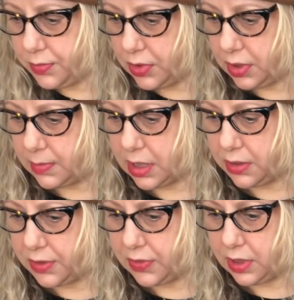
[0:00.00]
Put them all
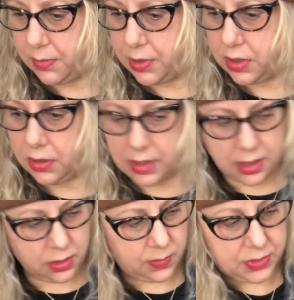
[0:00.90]
in there. Put the longer
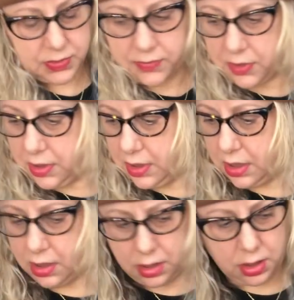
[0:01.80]
ones
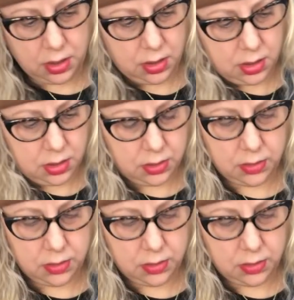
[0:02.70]
over here.